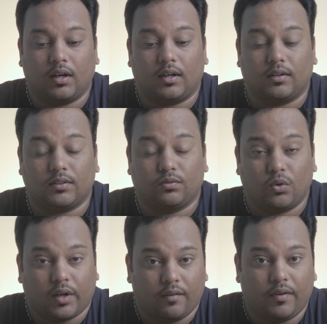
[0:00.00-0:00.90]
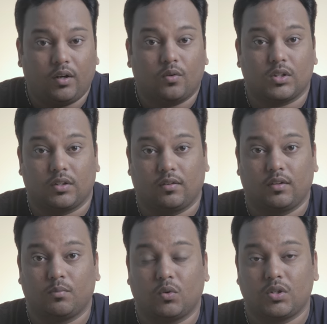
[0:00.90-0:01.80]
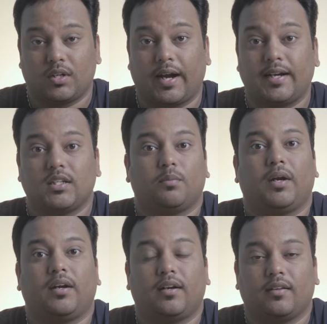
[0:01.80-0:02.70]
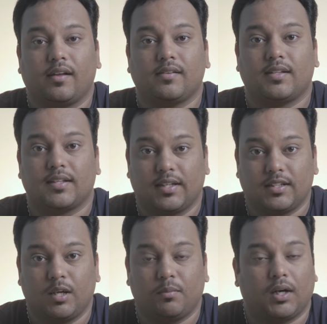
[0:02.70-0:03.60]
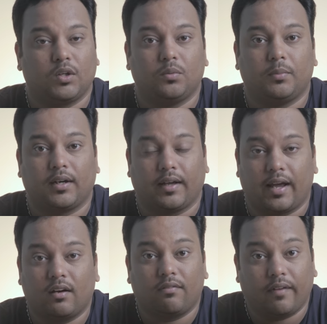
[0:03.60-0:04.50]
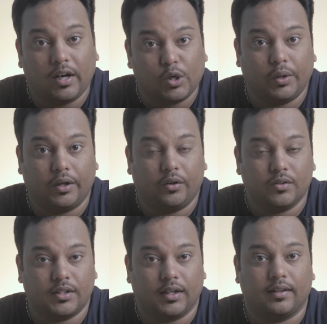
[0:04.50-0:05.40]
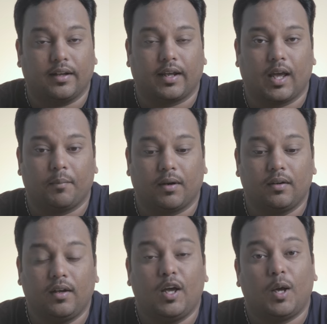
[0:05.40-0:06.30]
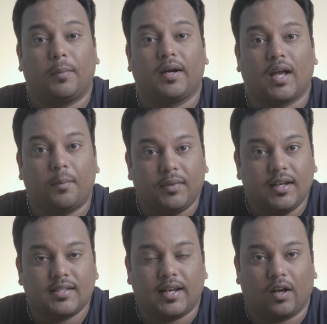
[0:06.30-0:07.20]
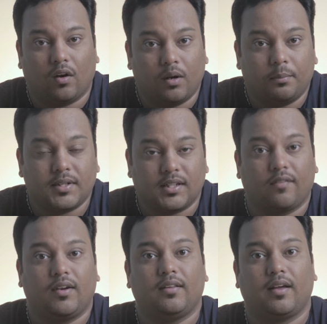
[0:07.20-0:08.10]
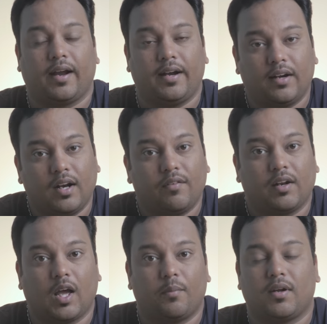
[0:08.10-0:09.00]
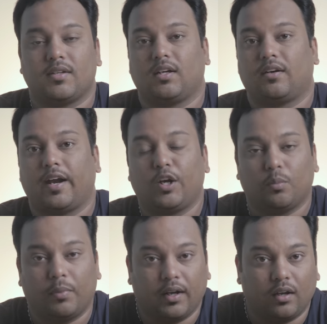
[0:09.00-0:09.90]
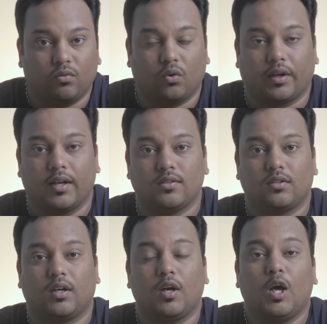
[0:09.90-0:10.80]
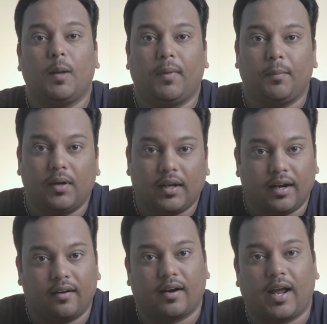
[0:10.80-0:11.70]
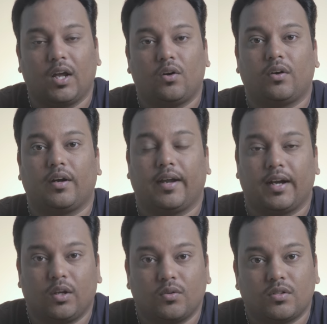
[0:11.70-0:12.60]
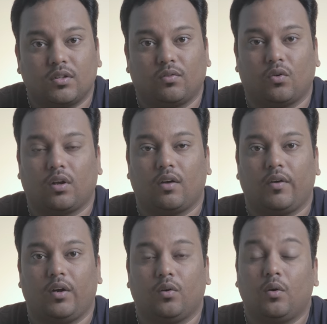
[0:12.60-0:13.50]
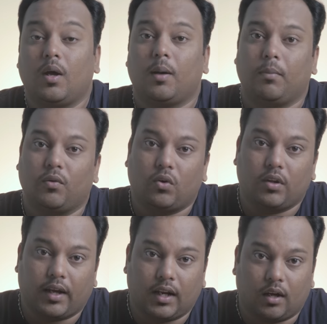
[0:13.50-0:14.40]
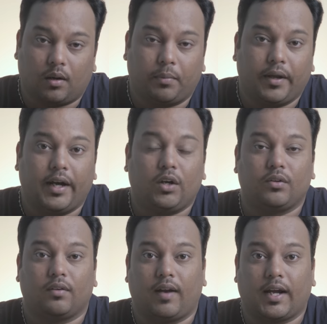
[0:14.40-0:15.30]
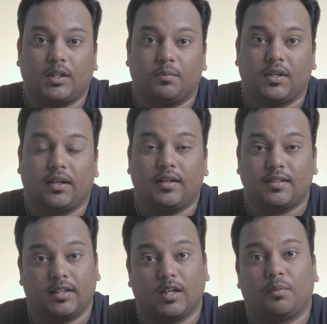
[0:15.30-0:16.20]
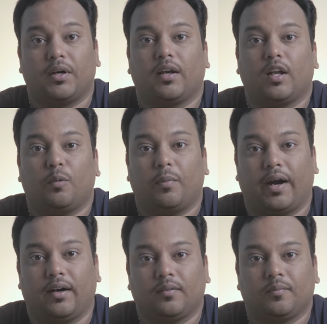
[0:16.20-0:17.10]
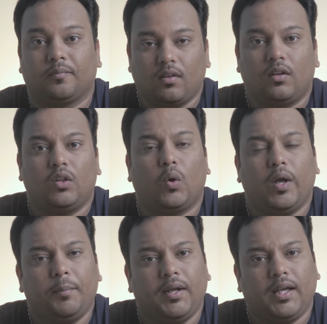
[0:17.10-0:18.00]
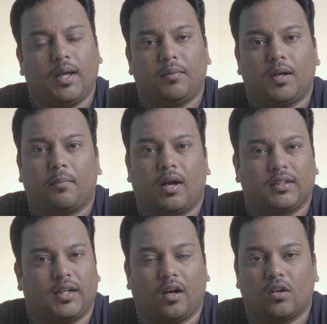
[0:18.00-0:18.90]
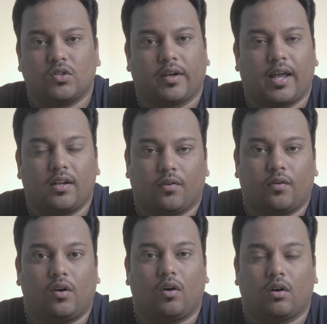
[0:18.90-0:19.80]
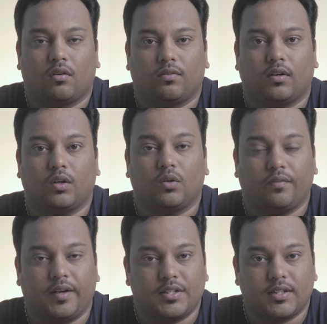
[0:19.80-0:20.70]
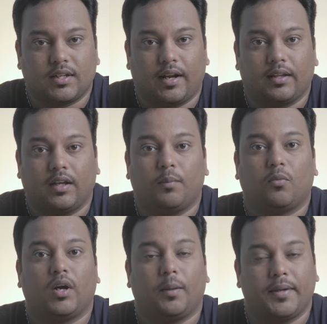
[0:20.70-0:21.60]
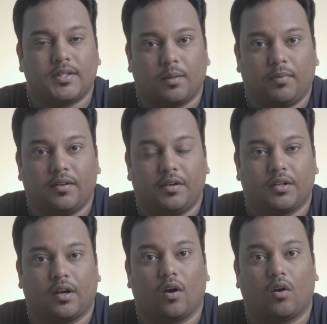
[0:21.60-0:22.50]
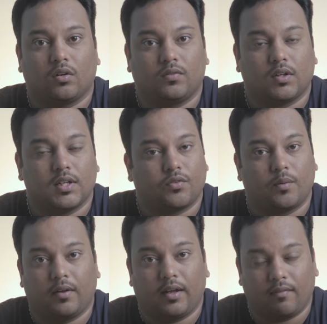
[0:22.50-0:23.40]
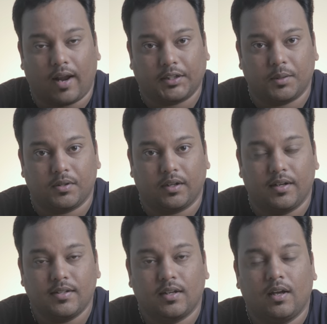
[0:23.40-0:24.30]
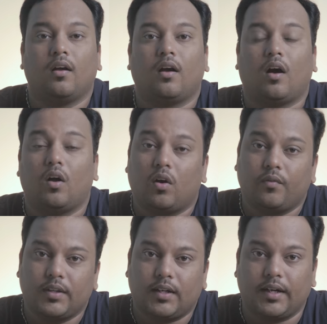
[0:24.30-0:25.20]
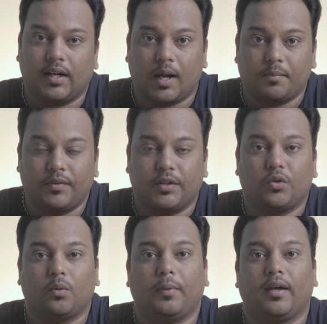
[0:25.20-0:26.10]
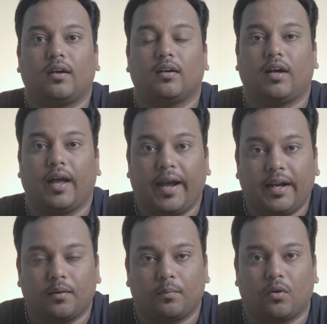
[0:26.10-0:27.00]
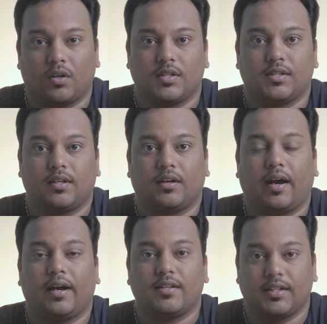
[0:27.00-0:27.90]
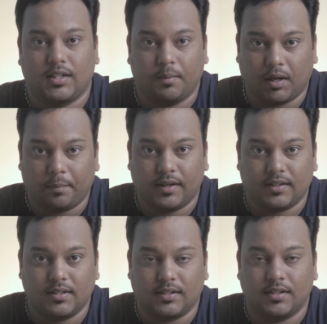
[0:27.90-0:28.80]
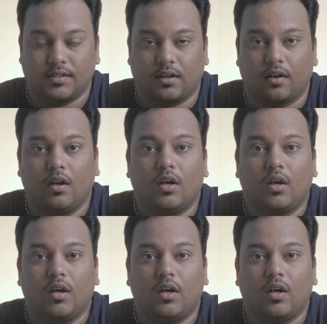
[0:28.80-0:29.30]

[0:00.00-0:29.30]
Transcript: Uh, four K video was one of the most anticipated things in the six D Mark two, but Canon failed to introduce it in their camera. But companies like Olympus, even in their entry-level cameras, are trying to bring in four K so that people can try out and get used to the four K video before they can upgrade to the flagship series in their particular brand. The O M D E M ten Mark three also carries forward a lot of uh, good features like the in-body image stabilization and autofocus from their flagship series. Along with that, it comes with a TruePic eight processor and a sixteen megapixel sensor.